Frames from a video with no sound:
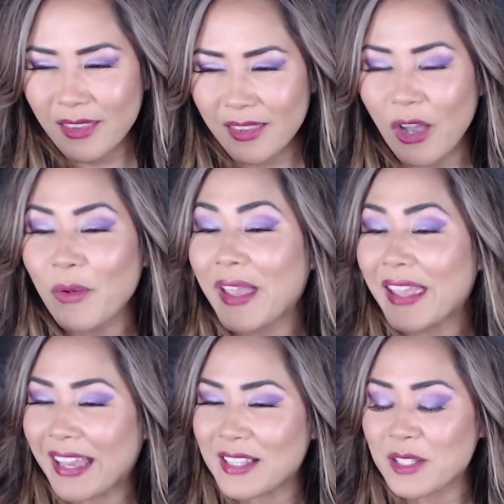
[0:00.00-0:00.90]
Okay,
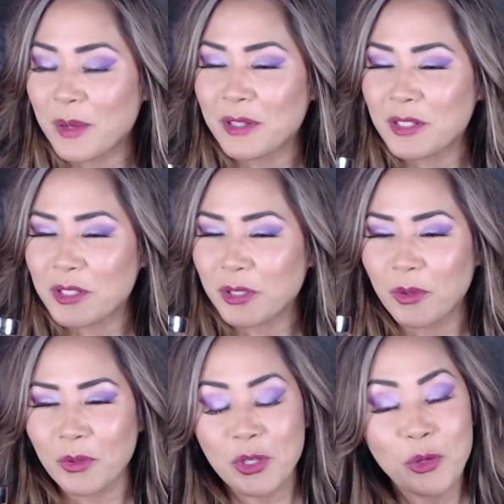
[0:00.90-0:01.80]
yes, I'm gonna do.
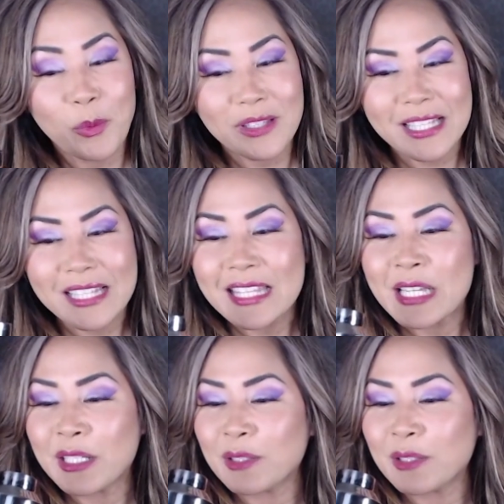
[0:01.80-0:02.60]
You really think